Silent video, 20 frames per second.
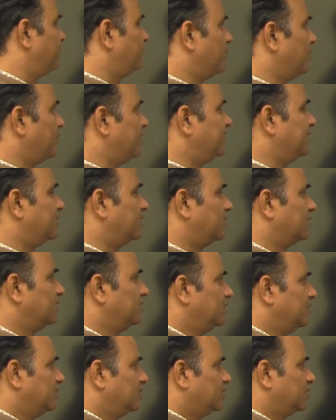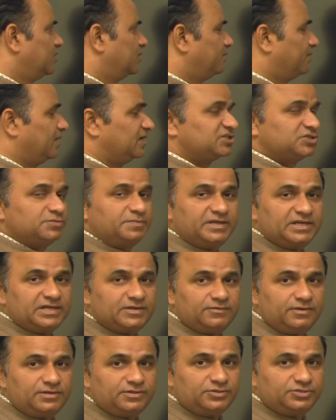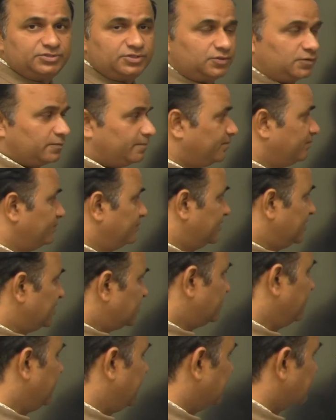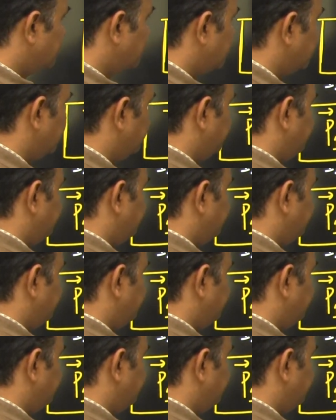momenta must be equal to 0. This means